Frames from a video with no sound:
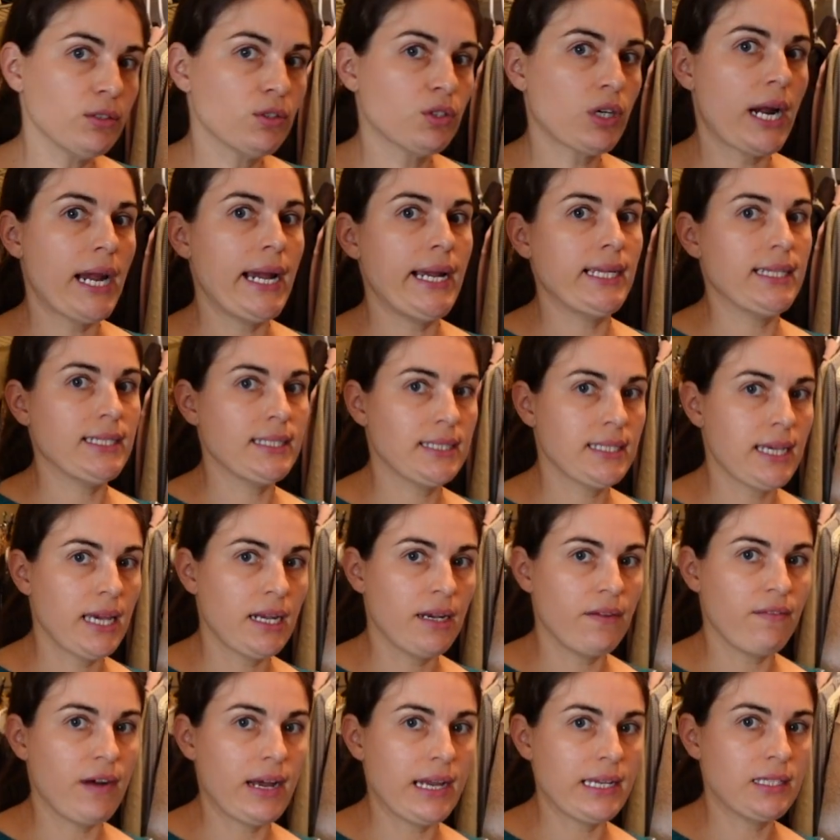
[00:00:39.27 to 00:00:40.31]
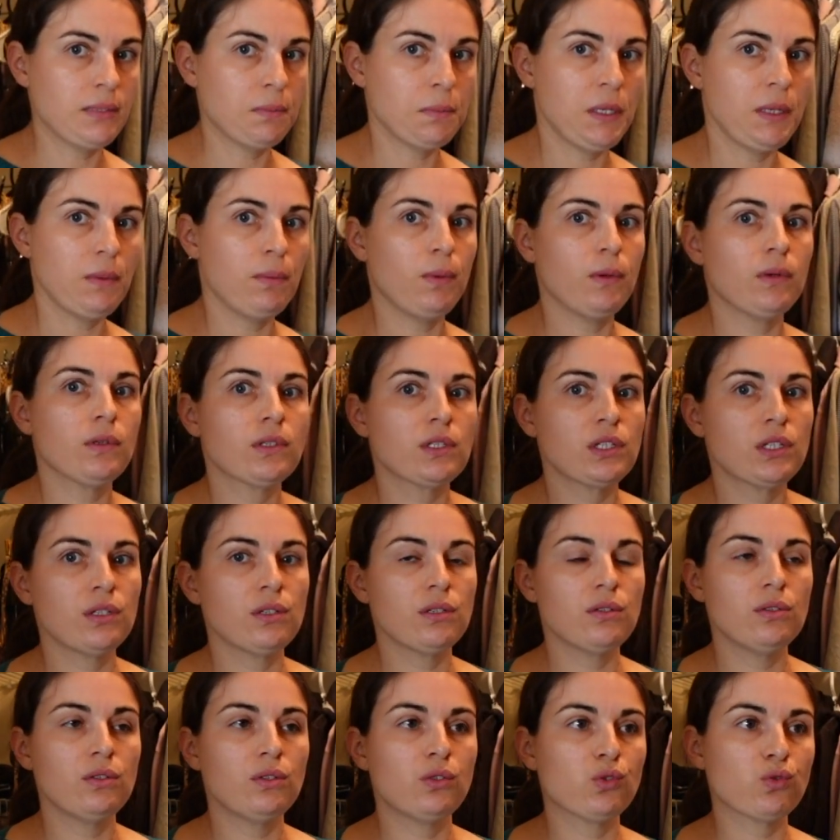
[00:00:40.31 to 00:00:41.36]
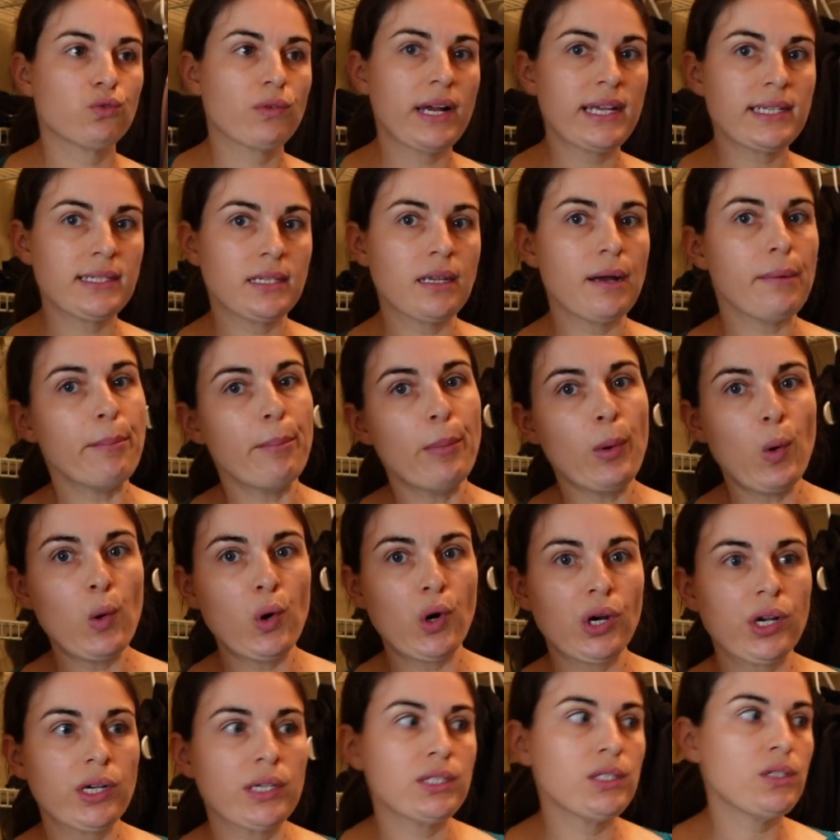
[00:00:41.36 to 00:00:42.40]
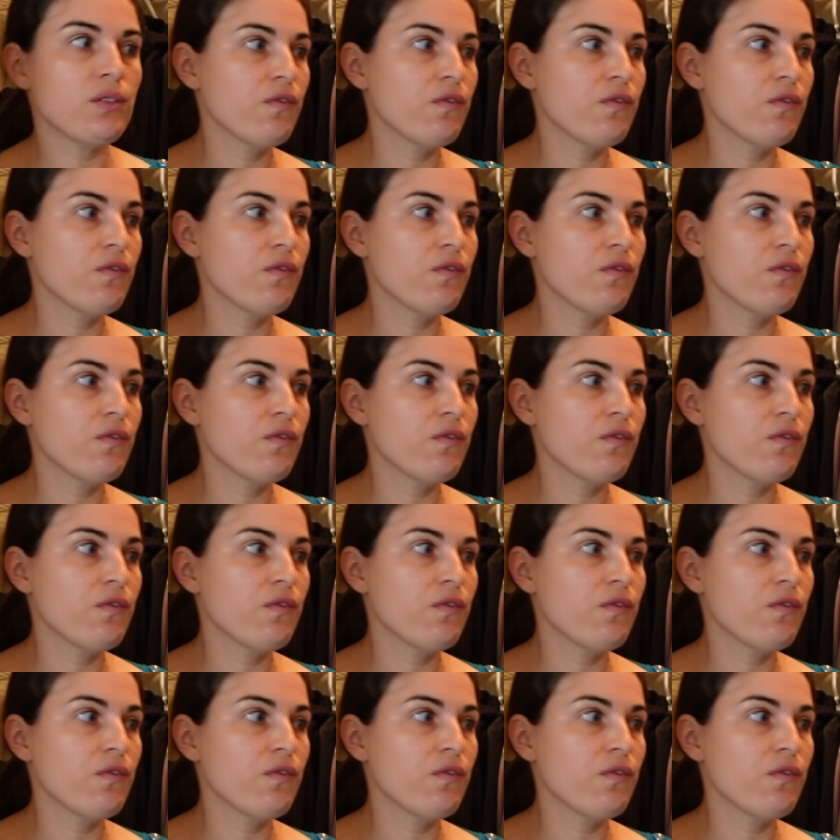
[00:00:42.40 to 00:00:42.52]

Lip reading: try to incentivize people to dress up more because you